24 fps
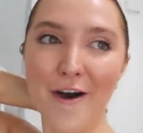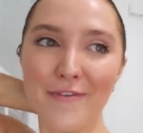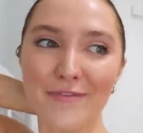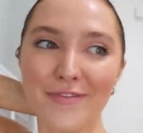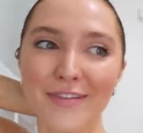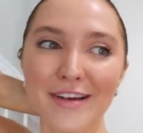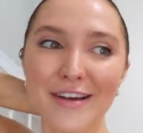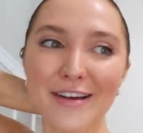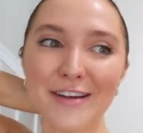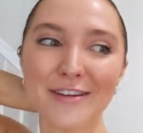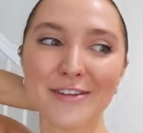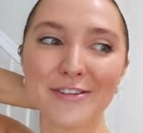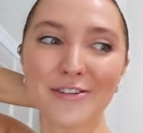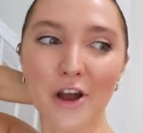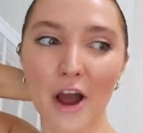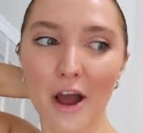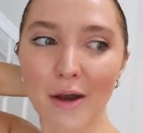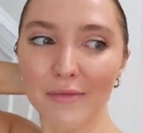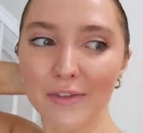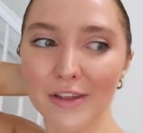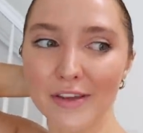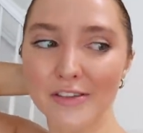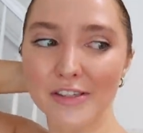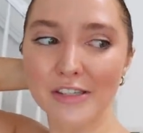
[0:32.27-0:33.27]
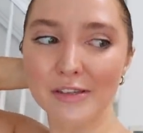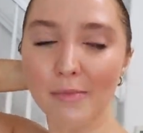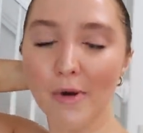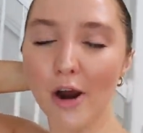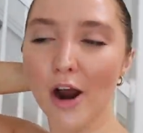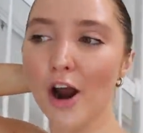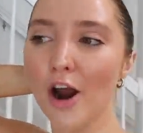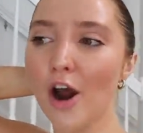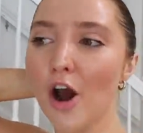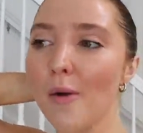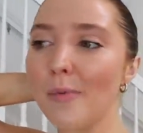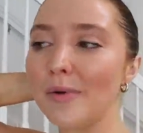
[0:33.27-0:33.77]
Um, Dom leaves
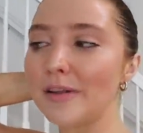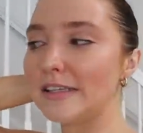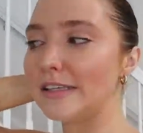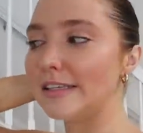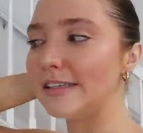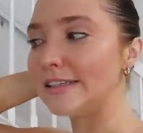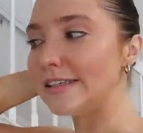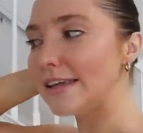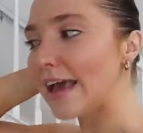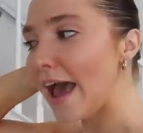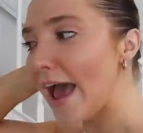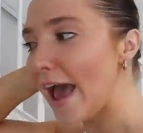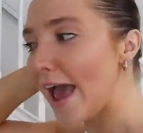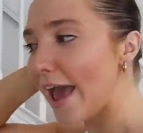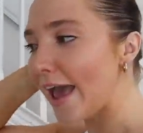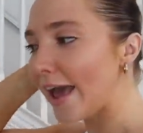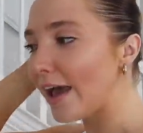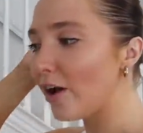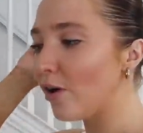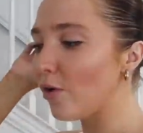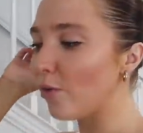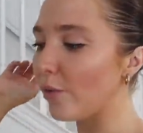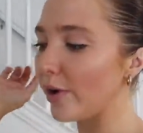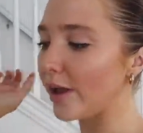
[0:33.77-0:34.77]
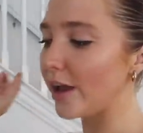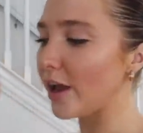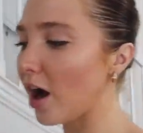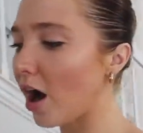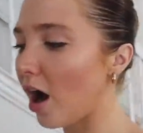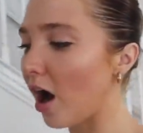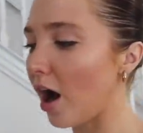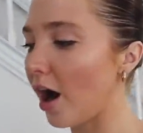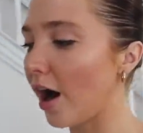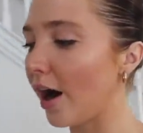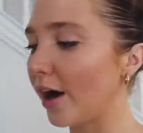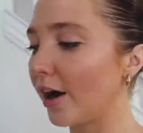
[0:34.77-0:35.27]
tomorrow, but today we
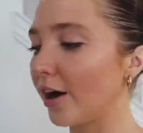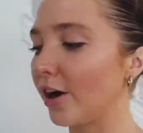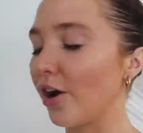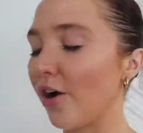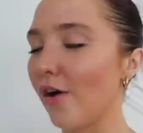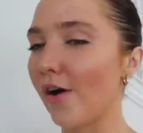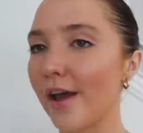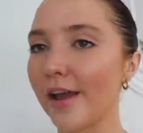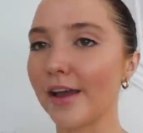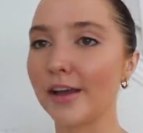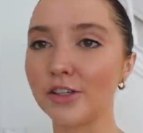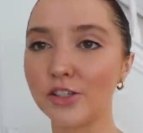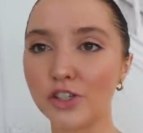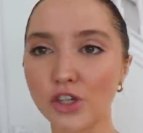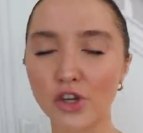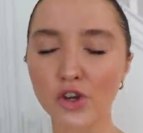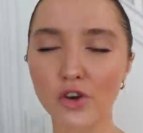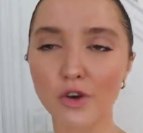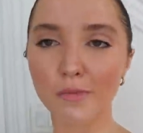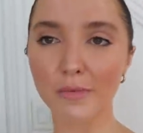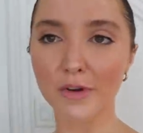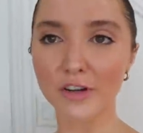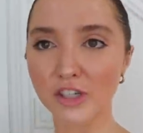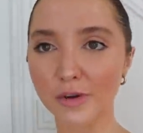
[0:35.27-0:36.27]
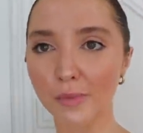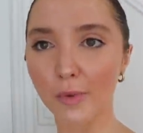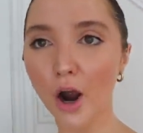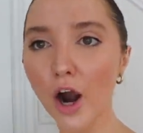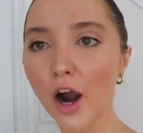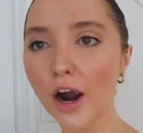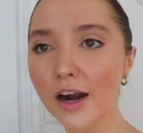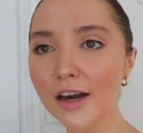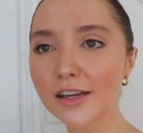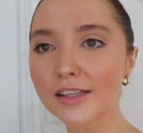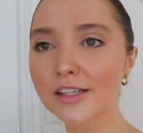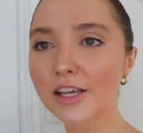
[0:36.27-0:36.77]
are going to Bishop
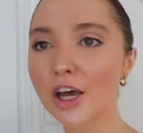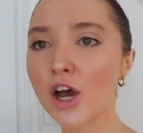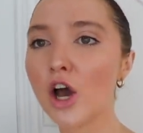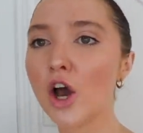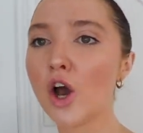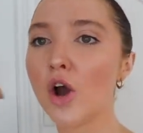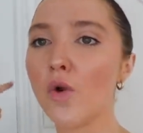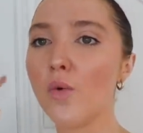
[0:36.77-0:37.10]
Arts.